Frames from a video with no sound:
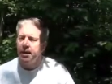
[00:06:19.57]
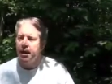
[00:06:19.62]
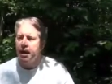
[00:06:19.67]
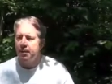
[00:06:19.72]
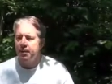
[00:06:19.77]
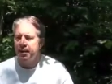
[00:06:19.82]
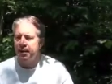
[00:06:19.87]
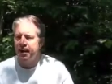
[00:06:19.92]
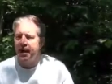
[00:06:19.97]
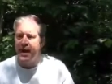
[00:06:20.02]
I
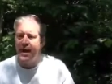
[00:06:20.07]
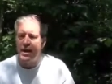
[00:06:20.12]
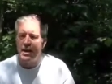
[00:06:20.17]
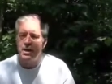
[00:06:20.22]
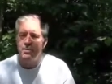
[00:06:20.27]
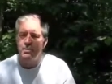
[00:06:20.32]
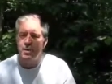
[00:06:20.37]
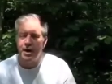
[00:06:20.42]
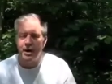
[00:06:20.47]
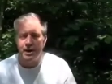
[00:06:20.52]
mean,
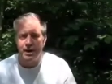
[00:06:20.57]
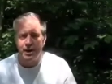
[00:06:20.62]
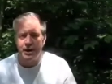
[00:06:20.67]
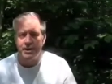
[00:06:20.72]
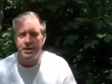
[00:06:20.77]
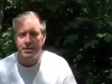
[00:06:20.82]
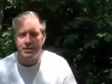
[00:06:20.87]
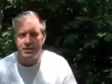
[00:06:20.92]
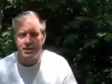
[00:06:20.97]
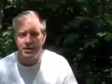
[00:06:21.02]
anybody
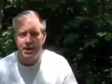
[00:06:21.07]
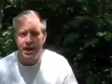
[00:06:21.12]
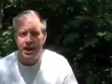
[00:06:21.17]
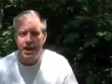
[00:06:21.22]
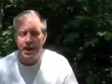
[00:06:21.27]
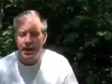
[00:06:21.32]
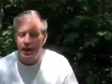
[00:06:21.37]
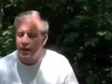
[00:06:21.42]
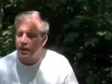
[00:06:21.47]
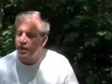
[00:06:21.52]
can
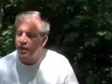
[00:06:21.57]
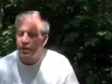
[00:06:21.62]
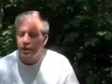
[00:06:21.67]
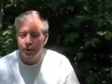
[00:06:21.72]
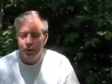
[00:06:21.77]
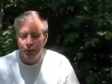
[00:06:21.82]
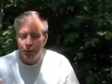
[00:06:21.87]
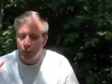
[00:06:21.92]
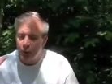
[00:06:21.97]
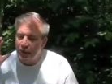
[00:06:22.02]
say,
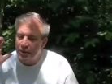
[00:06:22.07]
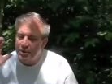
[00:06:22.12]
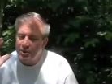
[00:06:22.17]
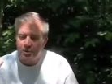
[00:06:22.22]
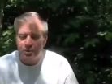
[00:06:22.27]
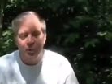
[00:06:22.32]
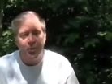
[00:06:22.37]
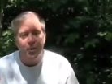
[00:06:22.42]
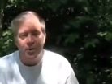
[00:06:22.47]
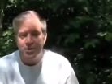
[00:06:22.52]
we
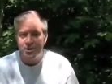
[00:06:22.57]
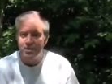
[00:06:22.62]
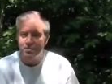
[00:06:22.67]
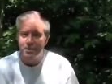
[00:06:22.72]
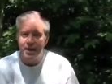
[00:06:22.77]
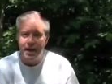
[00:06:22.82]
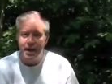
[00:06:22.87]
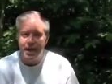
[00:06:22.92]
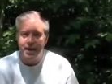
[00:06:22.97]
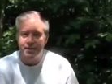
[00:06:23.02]
support you,
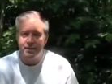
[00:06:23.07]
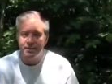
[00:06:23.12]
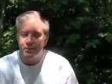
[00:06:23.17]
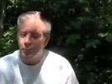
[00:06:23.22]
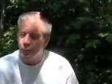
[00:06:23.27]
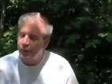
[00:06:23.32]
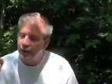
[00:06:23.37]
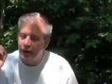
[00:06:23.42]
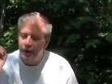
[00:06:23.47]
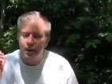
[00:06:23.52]
man.
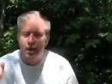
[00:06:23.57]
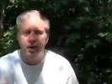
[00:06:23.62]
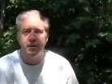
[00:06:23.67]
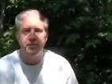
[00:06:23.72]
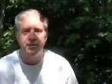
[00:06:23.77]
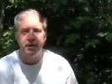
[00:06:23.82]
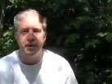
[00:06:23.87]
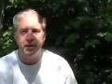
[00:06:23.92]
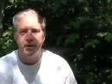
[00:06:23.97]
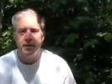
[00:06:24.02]
We
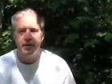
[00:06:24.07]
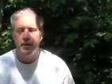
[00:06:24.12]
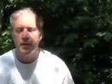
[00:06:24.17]
love you.